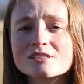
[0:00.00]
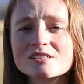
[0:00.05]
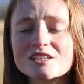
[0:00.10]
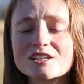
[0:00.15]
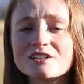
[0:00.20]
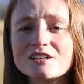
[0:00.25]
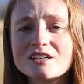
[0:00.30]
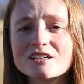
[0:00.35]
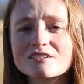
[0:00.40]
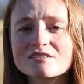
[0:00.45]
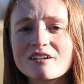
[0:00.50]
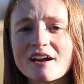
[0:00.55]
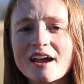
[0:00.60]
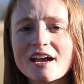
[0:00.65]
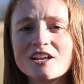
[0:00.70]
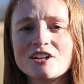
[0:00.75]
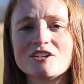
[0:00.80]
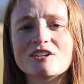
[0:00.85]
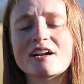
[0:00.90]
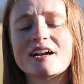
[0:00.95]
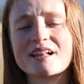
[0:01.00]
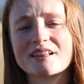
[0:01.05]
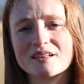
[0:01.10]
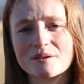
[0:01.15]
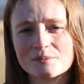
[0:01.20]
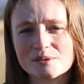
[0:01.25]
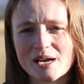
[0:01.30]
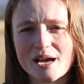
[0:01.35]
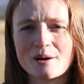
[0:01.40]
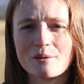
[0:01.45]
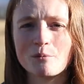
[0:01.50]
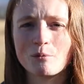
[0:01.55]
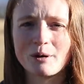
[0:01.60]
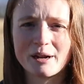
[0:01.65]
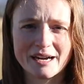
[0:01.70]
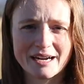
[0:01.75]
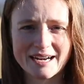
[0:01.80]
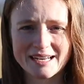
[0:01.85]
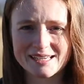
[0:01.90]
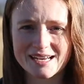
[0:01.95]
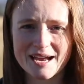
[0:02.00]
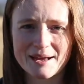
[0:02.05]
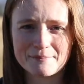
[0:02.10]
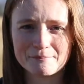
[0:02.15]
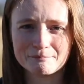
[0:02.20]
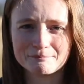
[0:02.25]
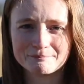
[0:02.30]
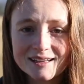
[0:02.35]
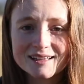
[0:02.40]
that you need to write and you're getting them done one at a time.